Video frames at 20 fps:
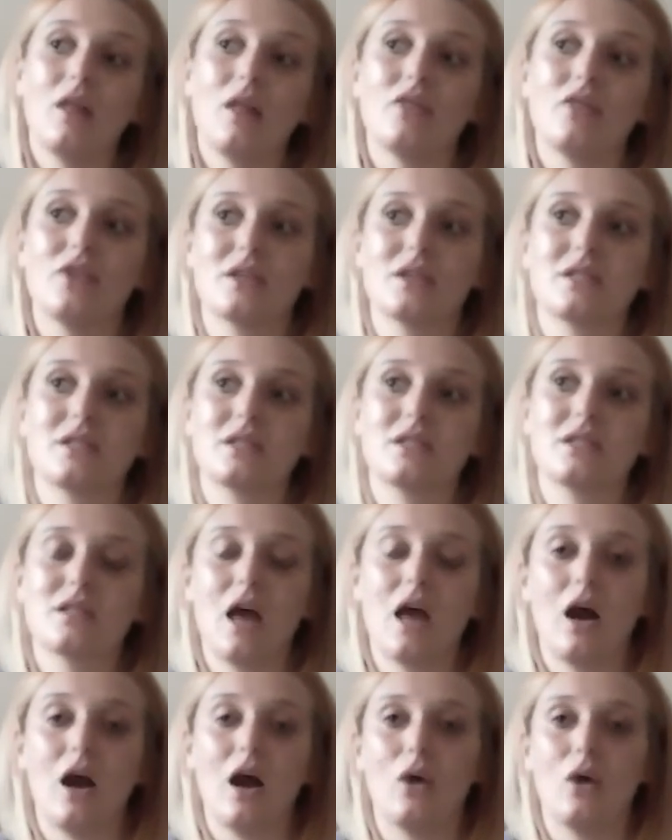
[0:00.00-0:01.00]
this is
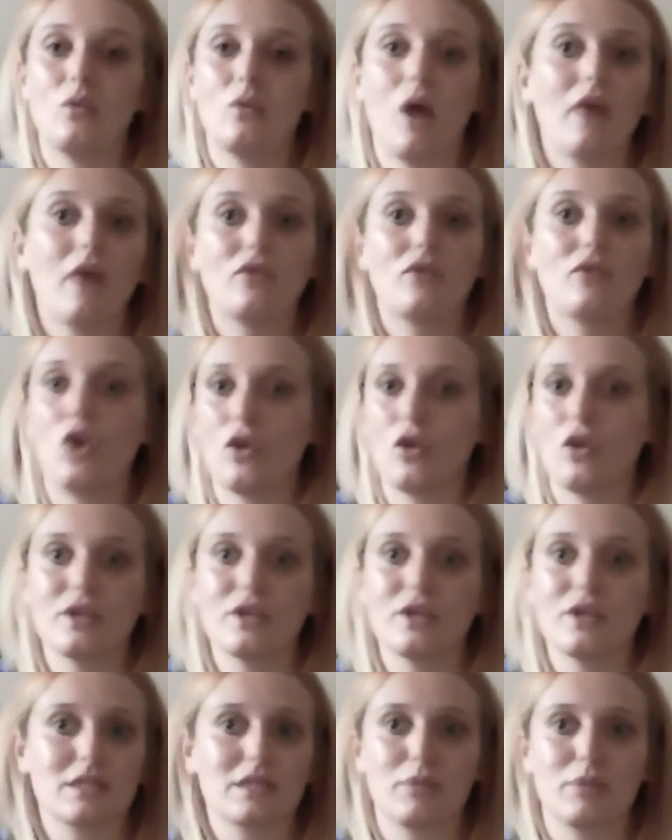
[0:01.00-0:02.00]
how I've got this
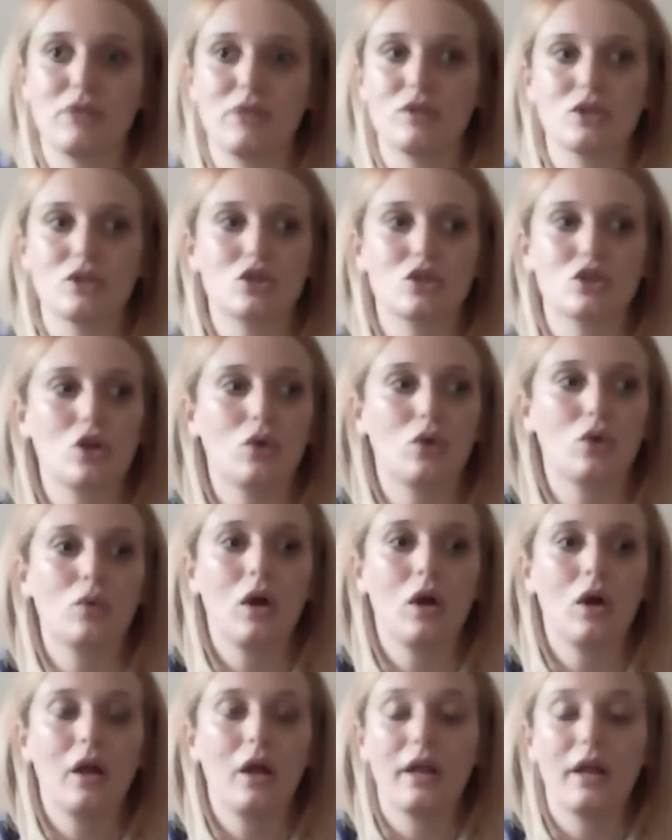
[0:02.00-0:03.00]
experience, so
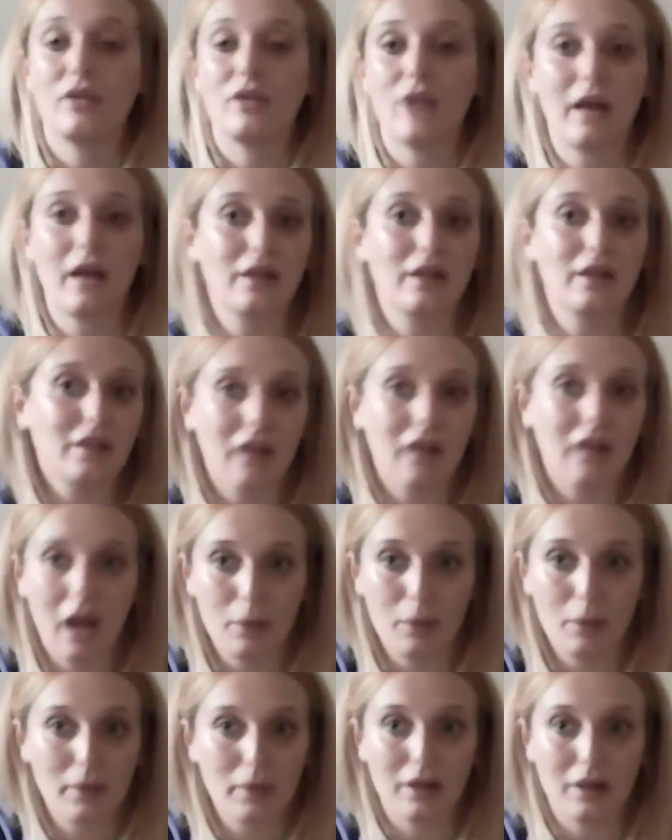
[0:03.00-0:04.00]
if anything
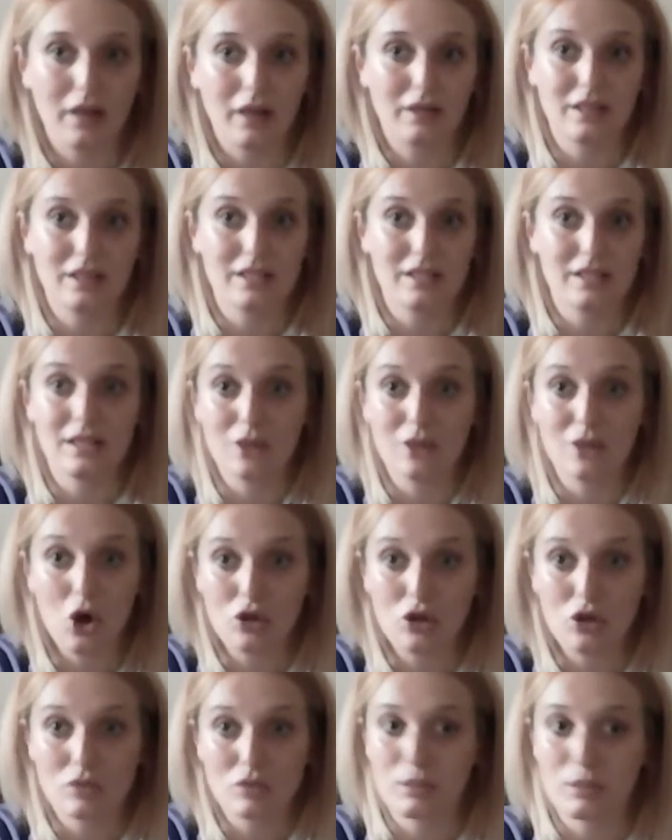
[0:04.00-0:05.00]
happened like this in the
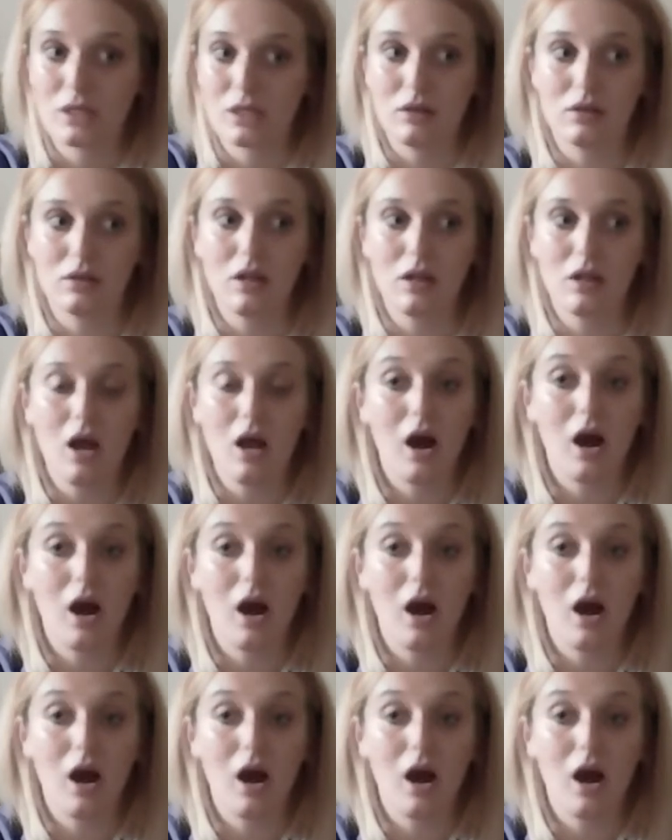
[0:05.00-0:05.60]
hospital,